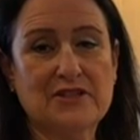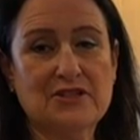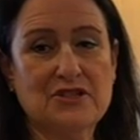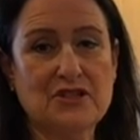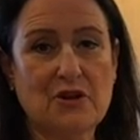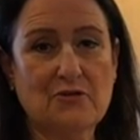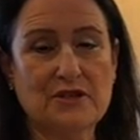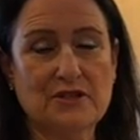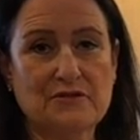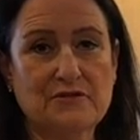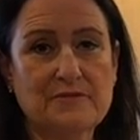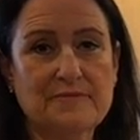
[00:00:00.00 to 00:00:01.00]
to show
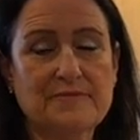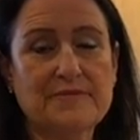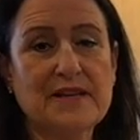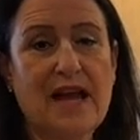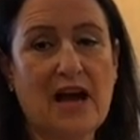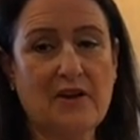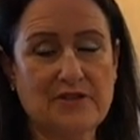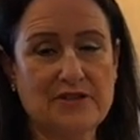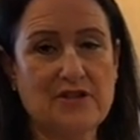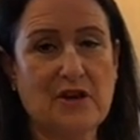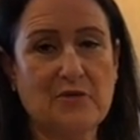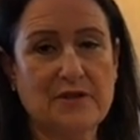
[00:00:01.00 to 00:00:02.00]
you how the
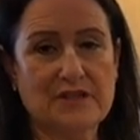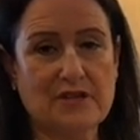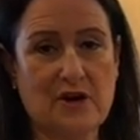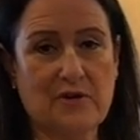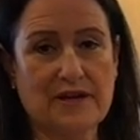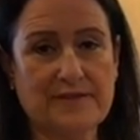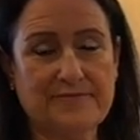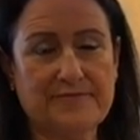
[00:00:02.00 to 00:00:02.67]
dough is going.